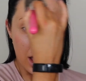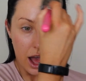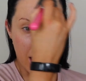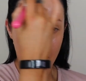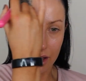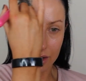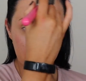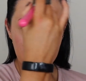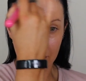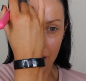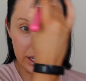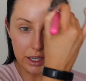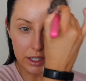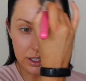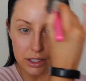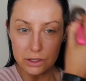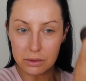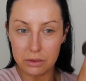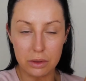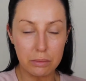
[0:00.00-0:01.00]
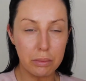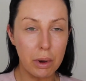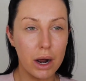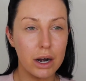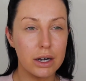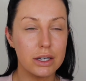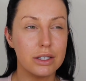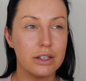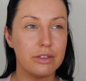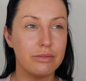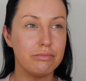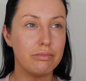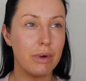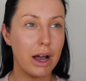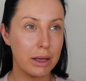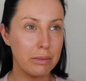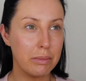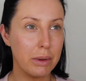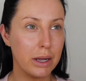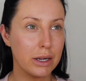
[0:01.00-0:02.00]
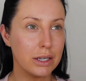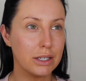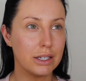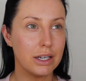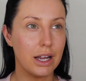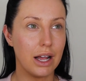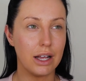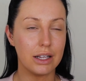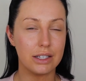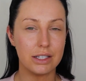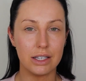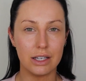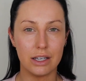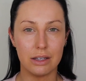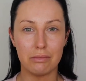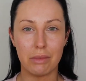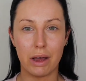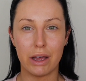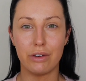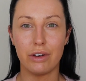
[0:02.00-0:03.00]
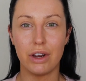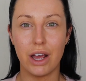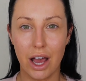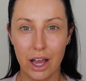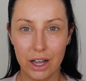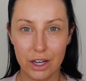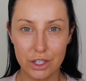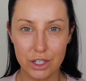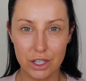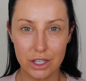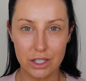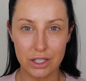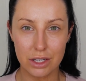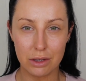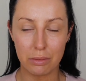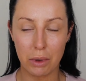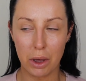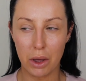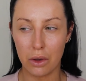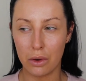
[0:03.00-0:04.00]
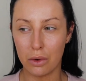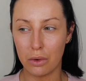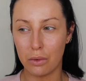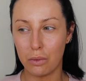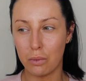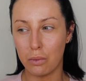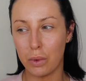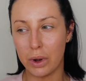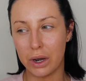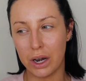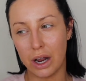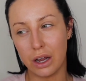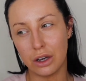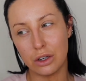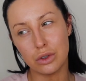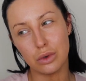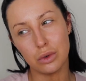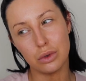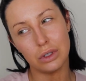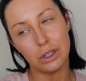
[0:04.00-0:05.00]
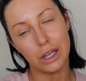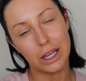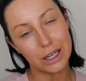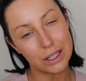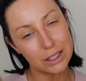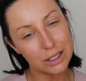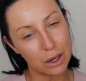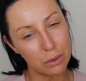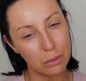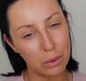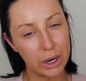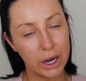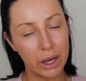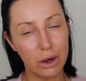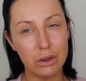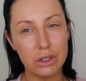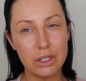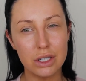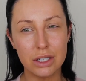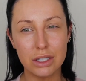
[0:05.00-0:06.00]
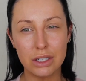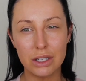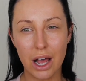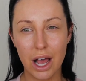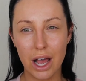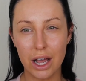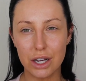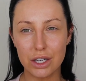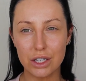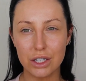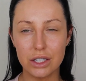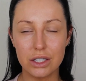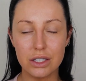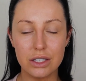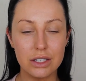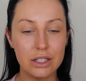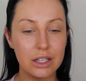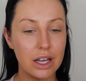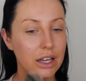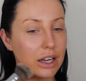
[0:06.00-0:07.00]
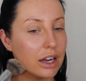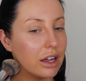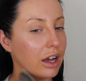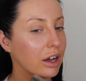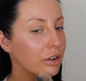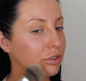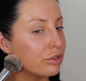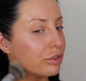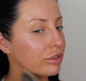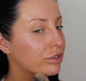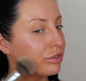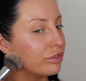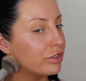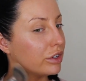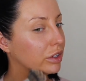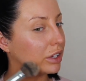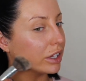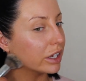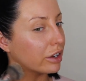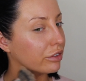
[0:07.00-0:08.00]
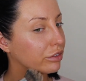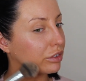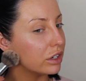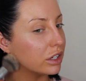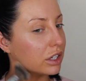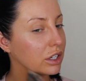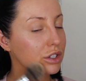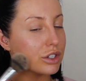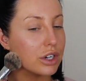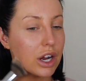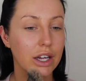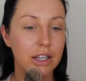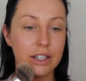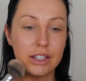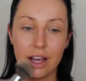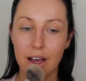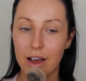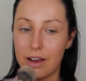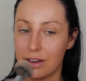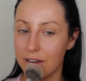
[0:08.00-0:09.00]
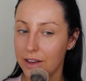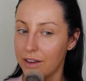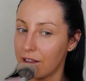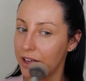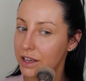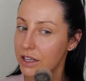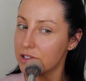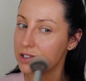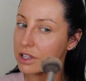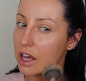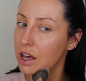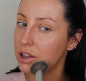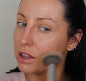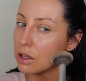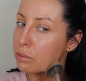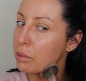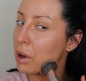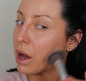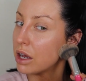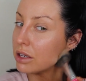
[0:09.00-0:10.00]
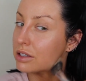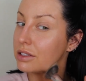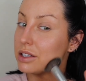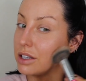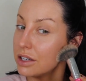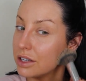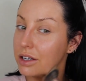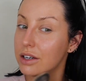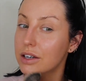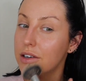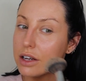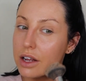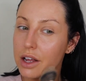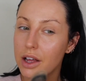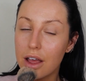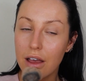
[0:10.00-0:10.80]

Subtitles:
analysed the parts of my personality and my reactions about when I don't like someone else's actions, and I feel like I've really tried to analyse that in the past year,